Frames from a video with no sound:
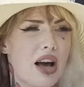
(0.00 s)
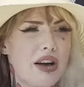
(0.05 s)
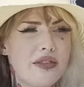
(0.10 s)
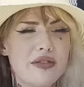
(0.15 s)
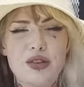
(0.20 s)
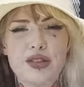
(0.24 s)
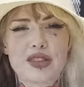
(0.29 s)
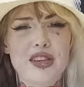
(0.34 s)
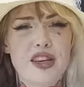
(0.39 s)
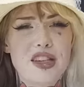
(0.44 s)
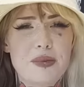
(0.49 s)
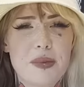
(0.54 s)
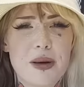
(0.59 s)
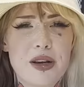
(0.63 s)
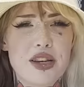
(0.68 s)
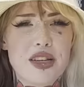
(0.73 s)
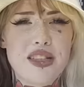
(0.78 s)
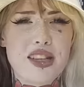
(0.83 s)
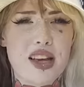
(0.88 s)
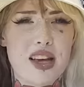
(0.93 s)
I've also
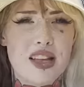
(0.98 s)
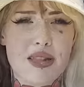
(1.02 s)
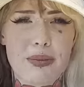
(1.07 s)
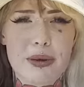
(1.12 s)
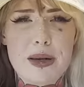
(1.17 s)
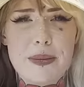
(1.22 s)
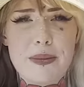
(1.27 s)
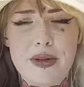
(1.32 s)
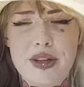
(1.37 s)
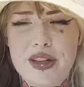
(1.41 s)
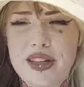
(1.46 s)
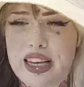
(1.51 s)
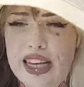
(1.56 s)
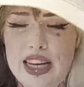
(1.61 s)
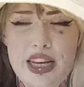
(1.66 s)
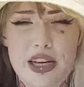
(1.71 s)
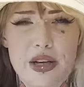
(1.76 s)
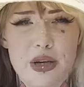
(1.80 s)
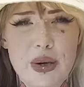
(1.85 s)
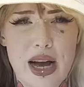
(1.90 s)
spoken to other people
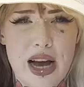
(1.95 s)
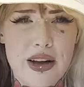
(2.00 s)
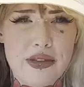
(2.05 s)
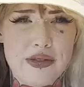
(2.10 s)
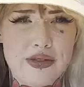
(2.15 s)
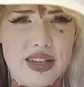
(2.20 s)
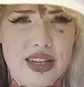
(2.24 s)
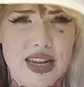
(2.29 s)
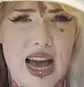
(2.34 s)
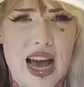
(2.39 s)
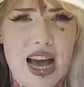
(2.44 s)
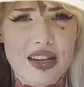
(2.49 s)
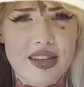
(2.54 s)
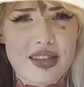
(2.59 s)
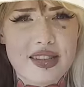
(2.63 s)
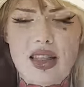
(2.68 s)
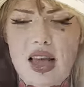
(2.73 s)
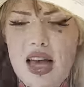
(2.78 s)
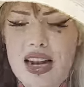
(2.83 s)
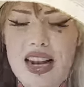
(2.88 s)
here who have had
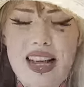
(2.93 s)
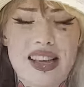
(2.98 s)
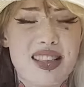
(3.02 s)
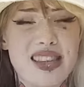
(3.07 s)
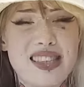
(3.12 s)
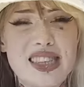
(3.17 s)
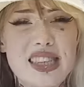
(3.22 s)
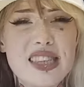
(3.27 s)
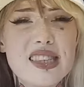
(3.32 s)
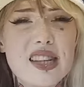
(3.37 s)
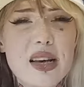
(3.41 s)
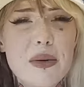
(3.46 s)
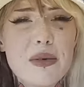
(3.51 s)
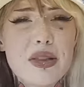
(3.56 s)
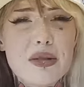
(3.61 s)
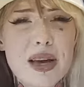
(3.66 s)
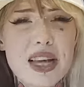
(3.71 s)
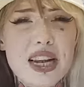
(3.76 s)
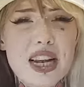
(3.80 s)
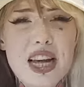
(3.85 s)
like their teeth done with
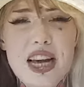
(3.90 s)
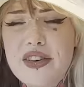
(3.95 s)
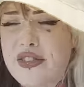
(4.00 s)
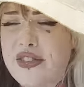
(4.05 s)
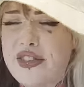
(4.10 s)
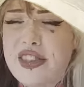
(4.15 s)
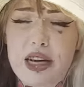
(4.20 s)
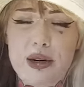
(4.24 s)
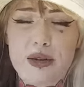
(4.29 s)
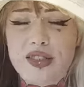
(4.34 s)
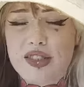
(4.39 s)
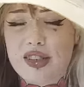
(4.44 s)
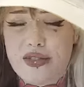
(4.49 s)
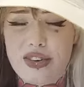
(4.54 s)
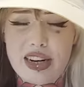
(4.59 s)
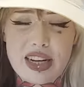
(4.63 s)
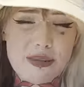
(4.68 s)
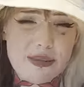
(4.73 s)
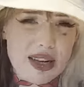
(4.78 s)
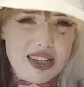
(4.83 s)
Medlife, and they also
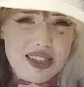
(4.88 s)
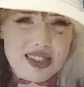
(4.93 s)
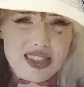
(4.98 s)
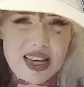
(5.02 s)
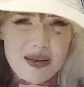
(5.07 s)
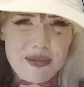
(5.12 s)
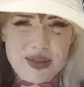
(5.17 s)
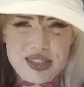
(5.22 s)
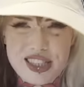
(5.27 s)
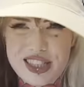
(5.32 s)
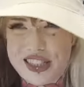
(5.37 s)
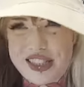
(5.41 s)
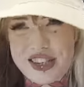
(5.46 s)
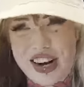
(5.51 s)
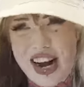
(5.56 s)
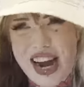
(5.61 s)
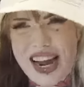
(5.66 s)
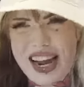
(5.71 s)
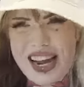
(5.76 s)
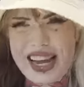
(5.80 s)
recommend them, which is
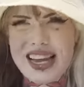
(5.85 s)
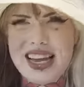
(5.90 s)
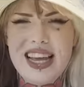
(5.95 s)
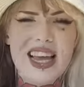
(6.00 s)
great.